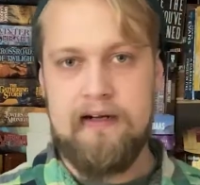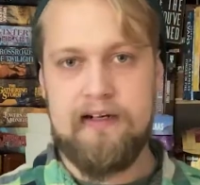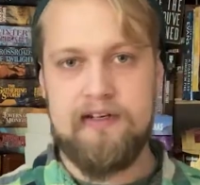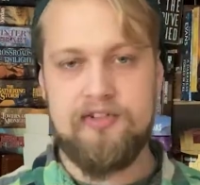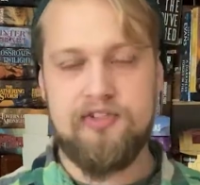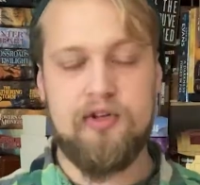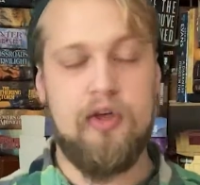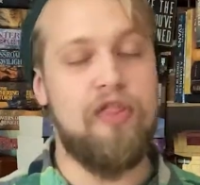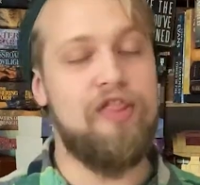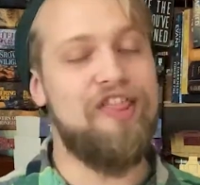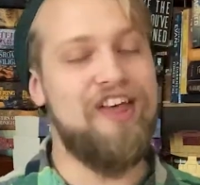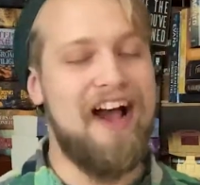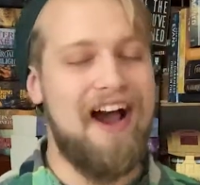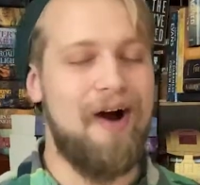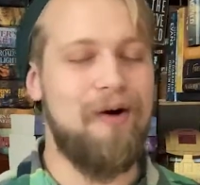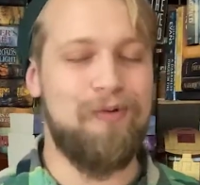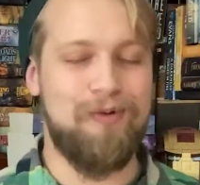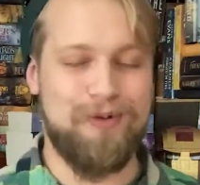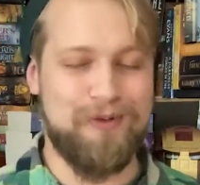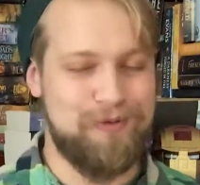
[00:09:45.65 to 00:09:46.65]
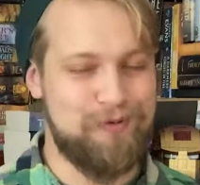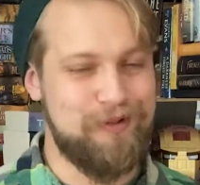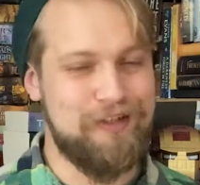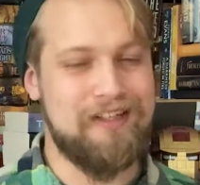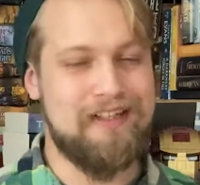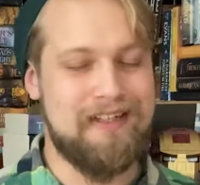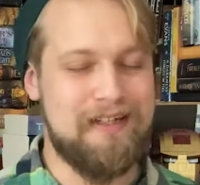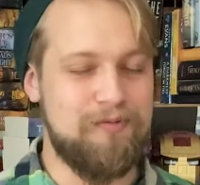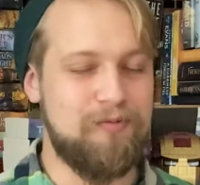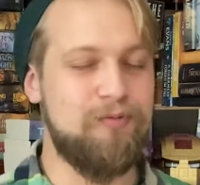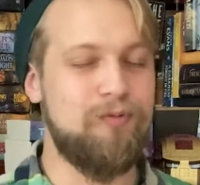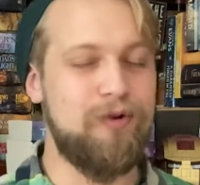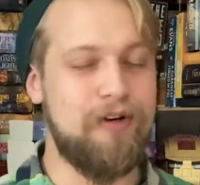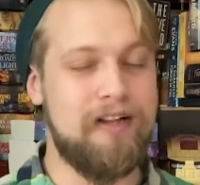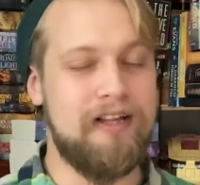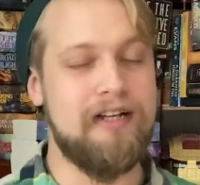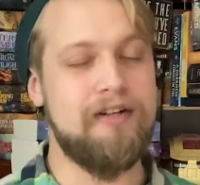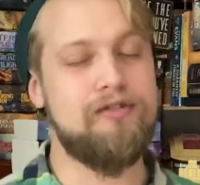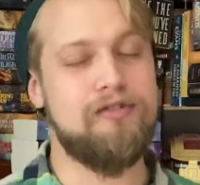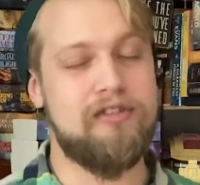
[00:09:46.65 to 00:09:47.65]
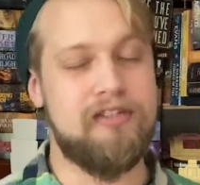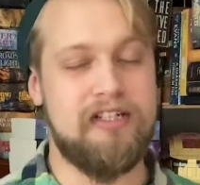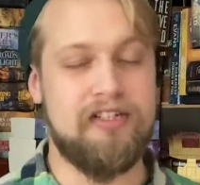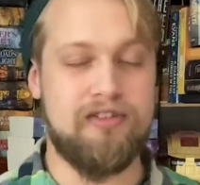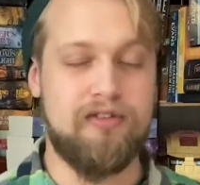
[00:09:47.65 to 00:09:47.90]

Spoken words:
So that was really, really interesting.